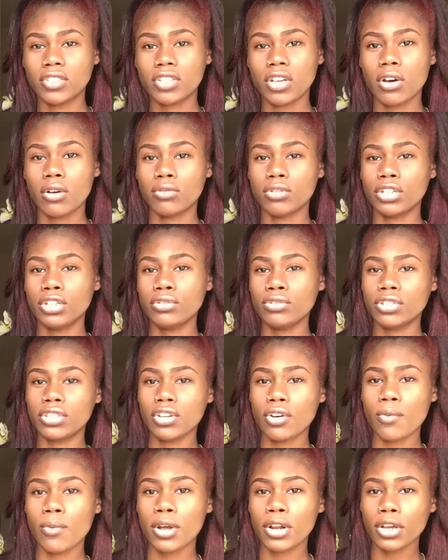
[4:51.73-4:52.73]
So do you
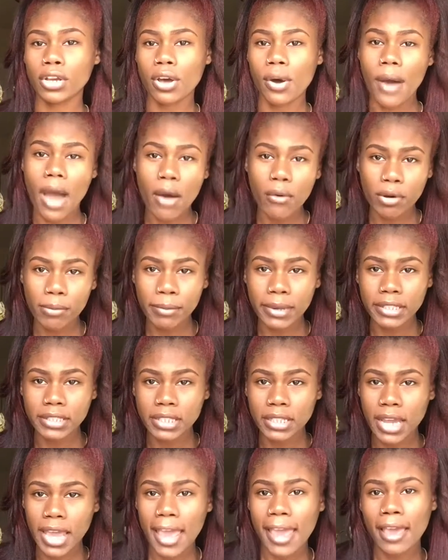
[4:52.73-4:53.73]
still wanna go out with me
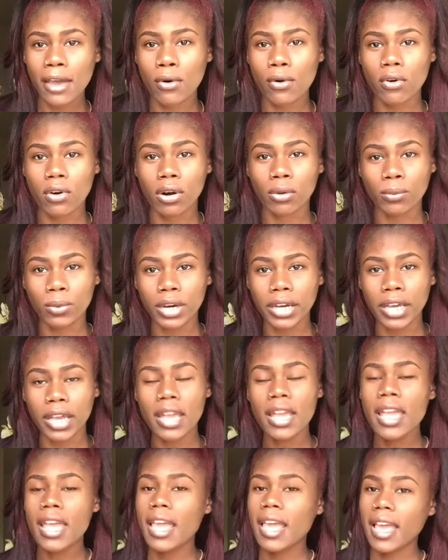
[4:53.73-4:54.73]
today or what?